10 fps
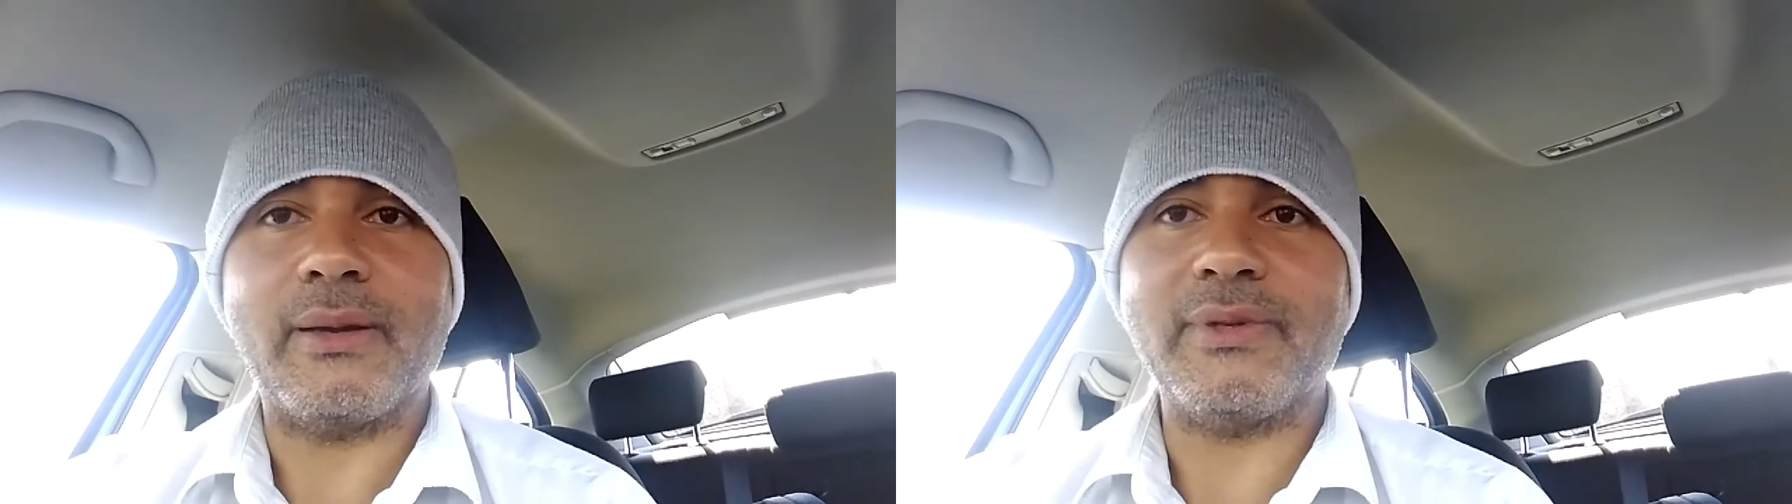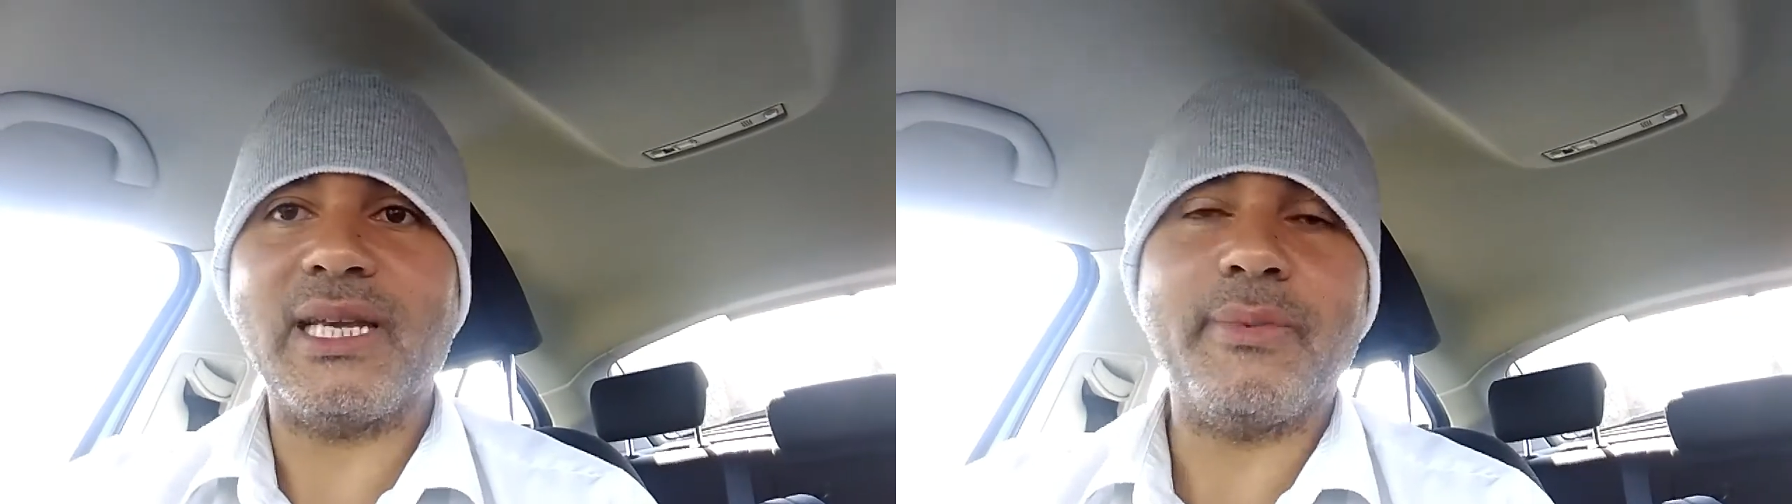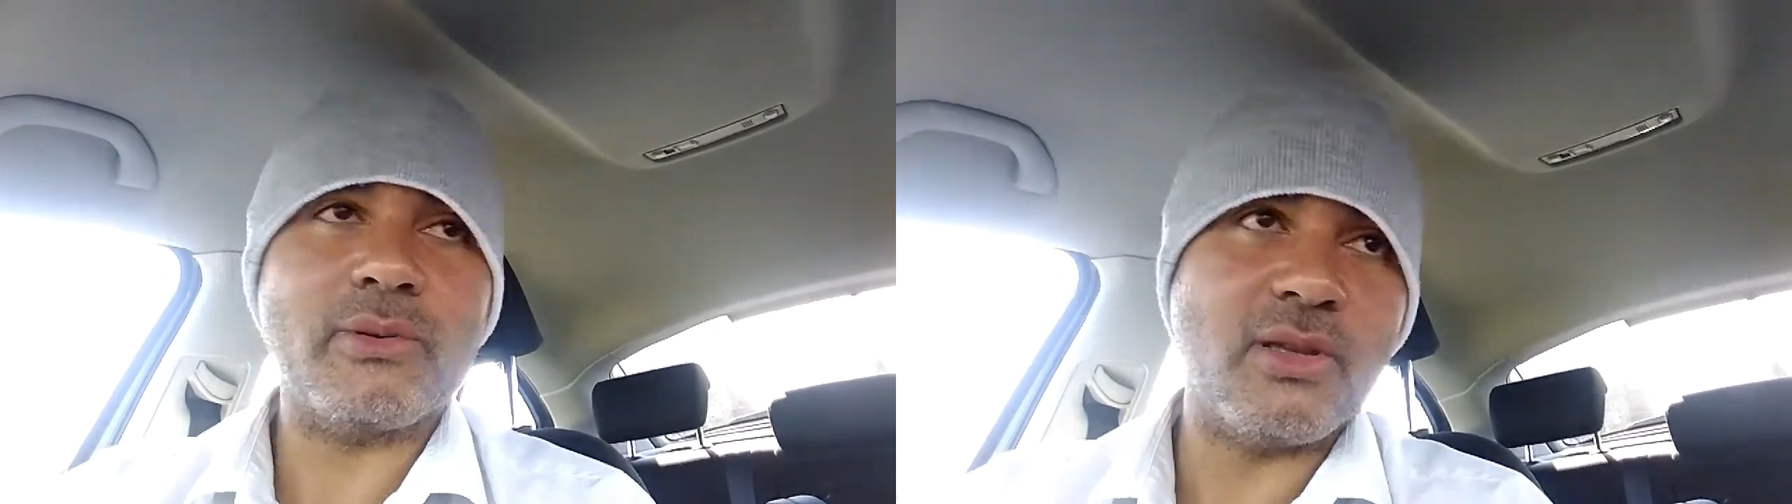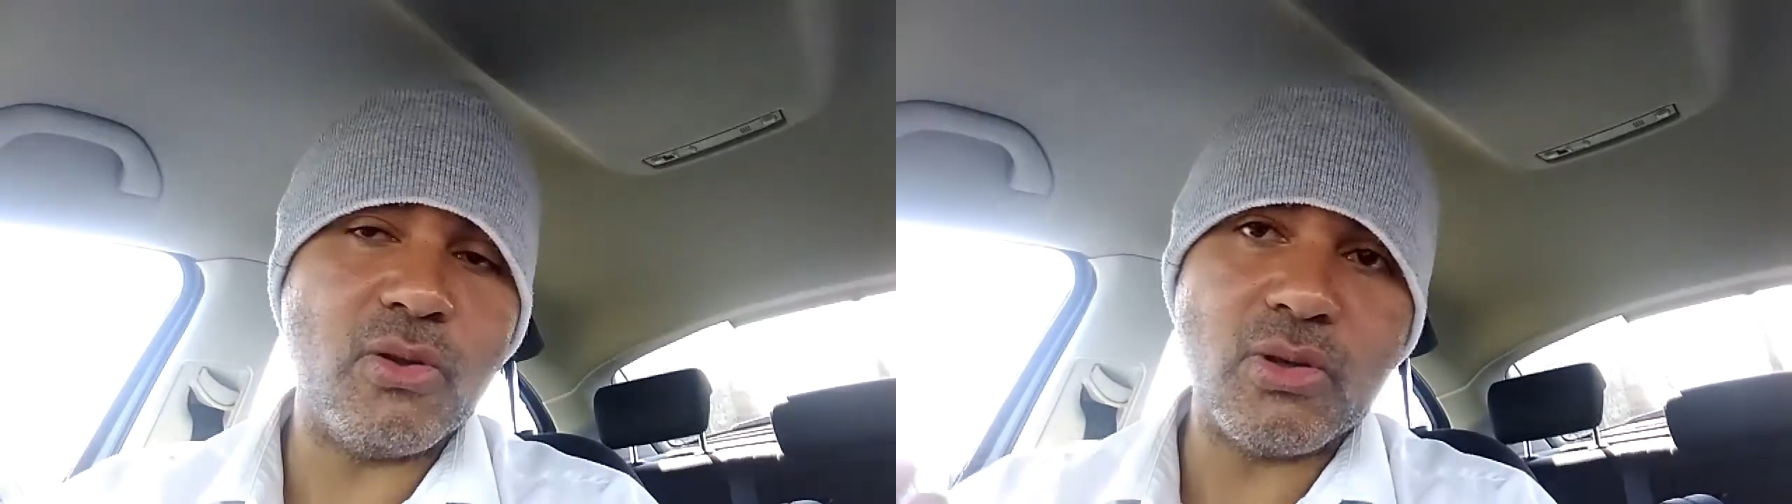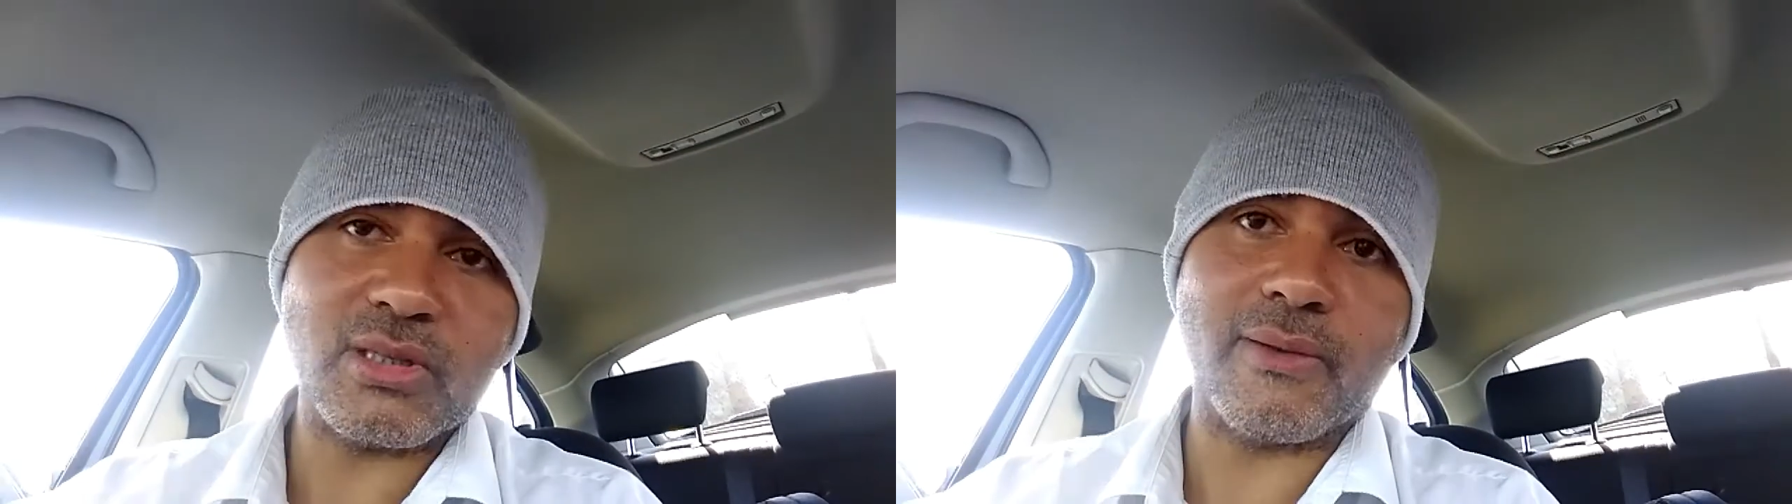I was able to
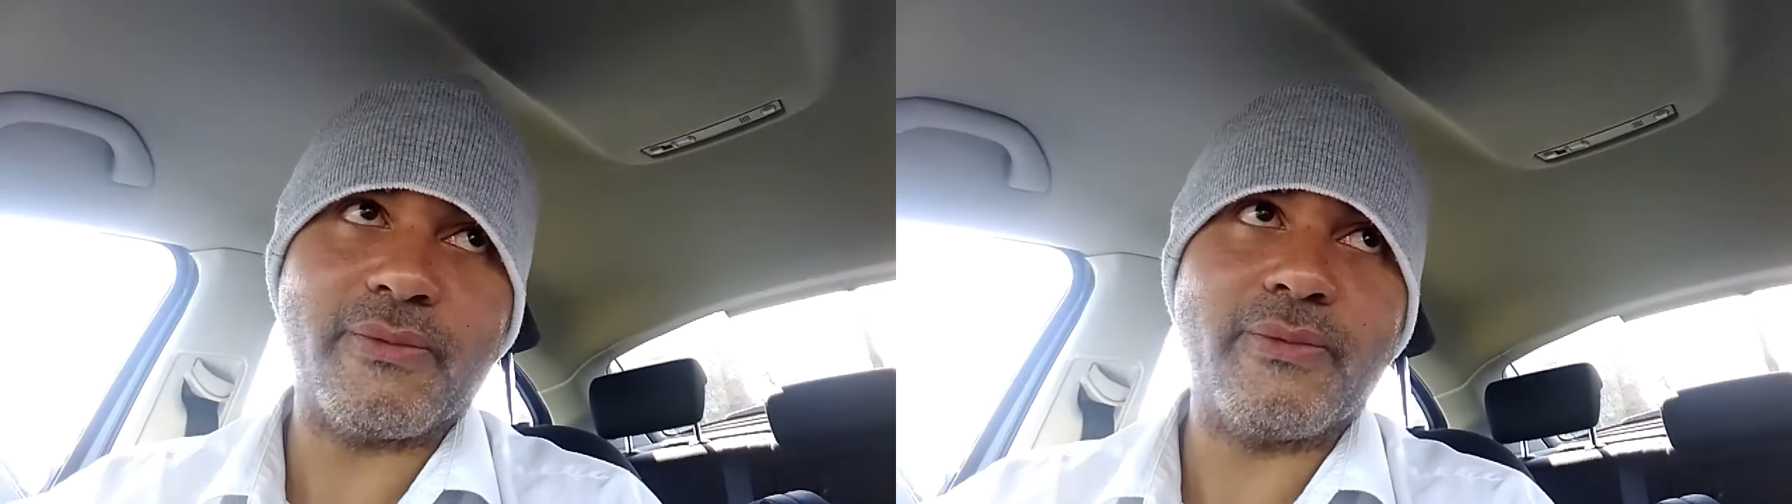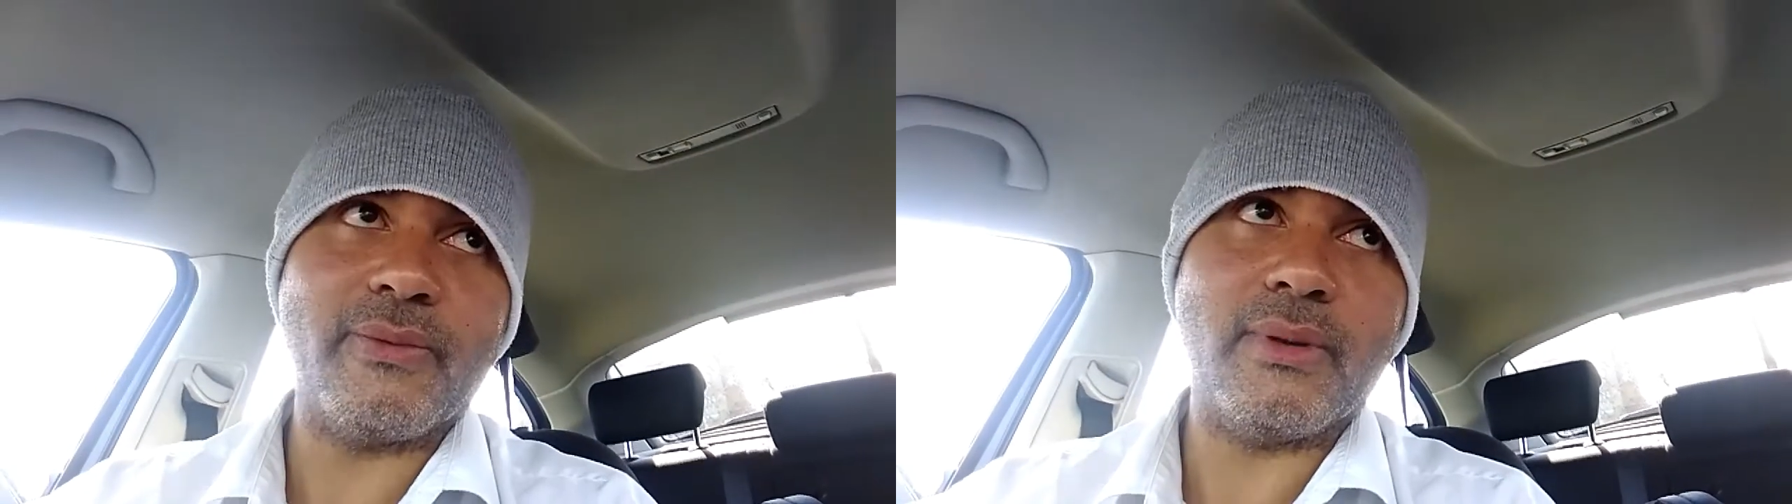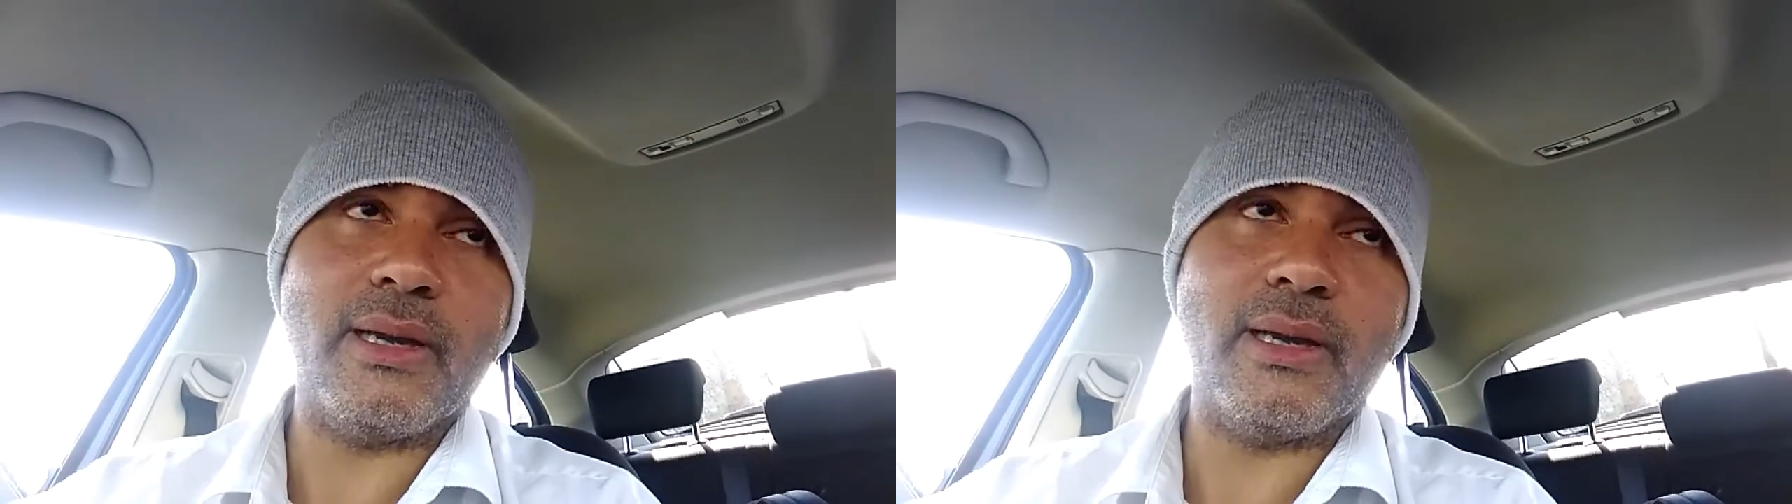do stuff